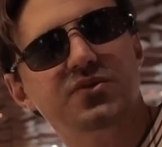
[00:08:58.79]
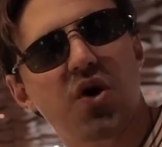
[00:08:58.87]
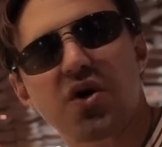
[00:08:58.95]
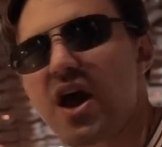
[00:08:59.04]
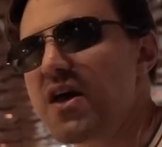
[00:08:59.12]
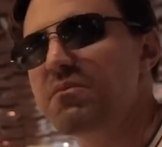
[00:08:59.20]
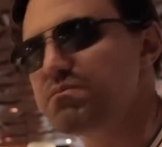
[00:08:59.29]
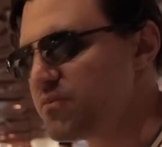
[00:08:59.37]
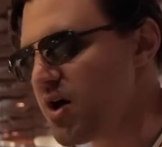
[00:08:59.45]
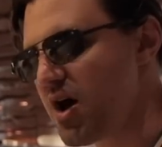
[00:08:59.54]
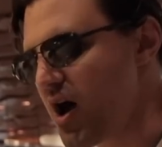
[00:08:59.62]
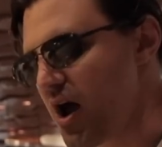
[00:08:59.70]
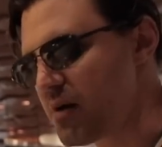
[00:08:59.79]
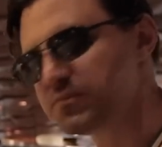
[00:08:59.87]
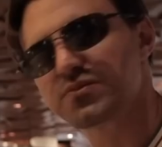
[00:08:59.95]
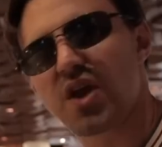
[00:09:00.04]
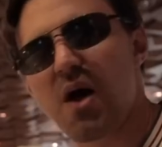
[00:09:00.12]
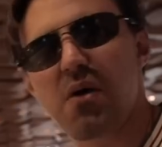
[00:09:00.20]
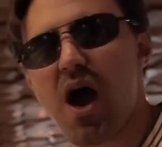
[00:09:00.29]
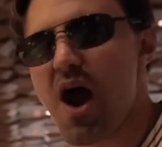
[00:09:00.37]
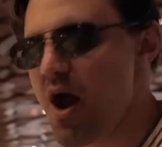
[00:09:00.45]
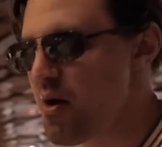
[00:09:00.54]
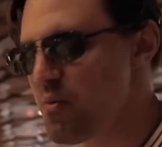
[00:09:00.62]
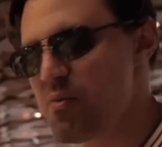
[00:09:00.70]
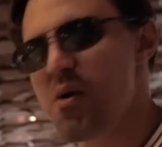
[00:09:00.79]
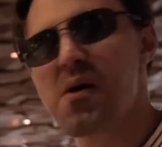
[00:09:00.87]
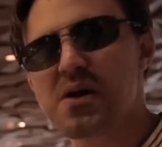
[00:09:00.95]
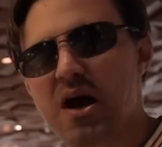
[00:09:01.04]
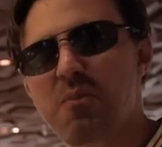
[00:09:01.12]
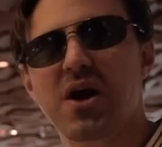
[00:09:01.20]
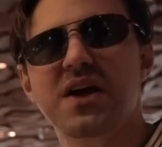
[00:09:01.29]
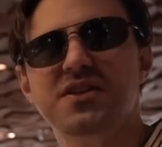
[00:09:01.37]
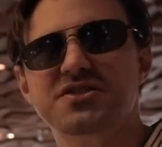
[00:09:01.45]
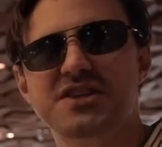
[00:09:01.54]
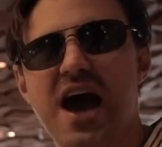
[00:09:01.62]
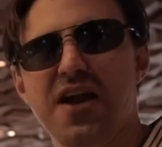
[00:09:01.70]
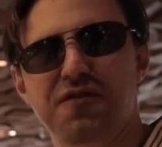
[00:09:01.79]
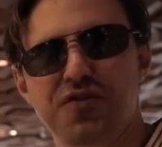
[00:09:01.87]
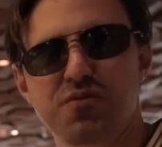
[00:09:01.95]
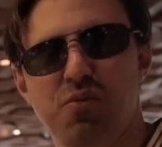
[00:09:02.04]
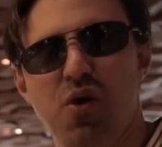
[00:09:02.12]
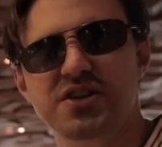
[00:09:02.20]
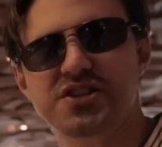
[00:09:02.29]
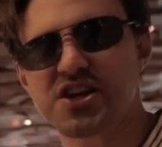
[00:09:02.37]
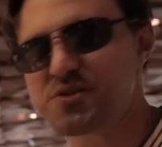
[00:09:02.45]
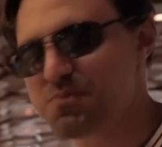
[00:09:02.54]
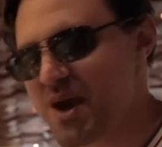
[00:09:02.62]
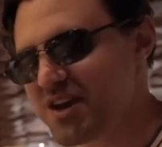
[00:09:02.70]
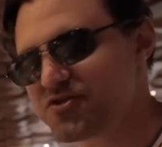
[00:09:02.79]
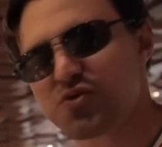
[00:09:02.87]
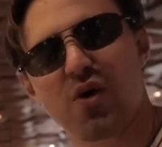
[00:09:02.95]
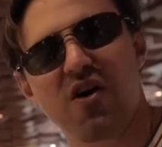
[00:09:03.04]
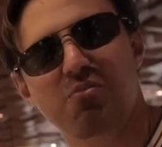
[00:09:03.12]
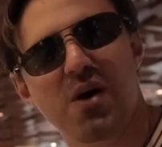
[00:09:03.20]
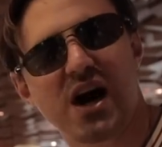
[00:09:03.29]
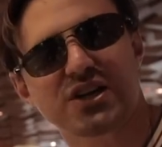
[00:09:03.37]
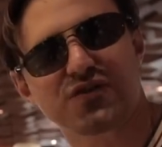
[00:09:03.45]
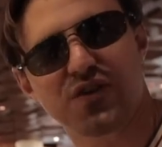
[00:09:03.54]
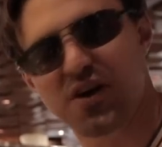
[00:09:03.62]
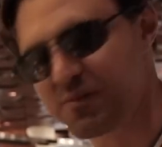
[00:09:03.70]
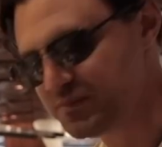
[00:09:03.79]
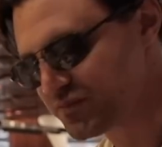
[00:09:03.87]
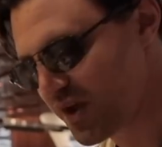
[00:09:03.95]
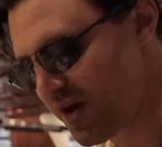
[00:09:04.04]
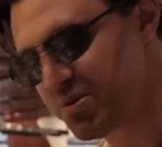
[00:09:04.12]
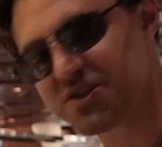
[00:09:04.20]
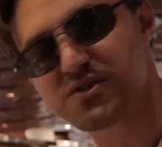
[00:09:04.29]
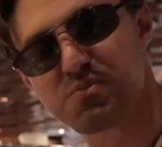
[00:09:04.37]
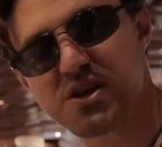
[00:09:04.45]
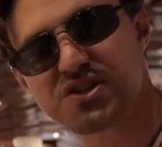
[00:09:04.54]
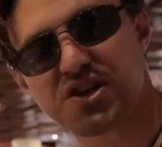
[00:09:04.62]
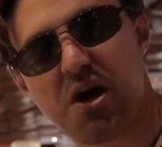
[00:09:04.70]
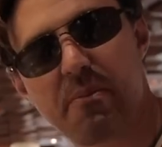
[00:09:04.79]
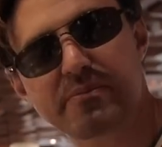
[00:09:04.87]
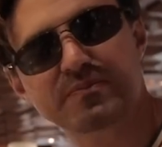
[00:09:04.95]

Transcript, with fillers: Okay, uh-uh. I'm, I'm bringing this down a few points. I just paid twelve bucks for a piece of pizza.